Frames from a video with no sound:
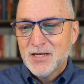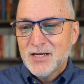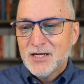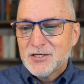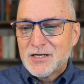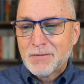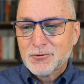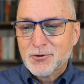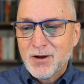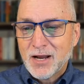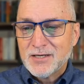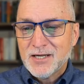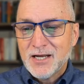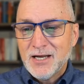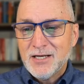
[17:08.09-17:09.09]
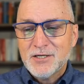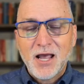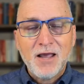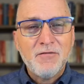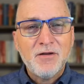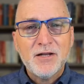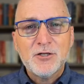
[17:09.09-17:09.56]
Chapter 18,
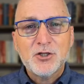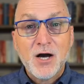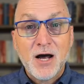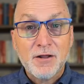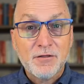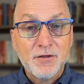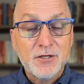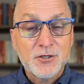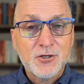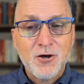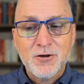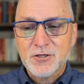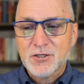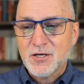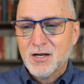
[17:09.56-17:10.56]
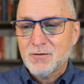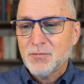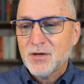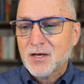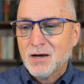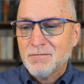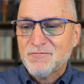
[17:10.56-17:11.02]
David and Jonathan, Saul's son,
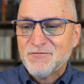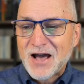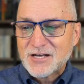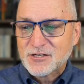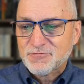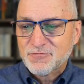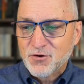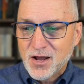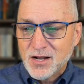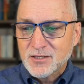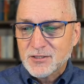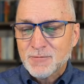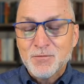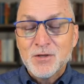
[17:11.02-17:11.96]
become fast friends.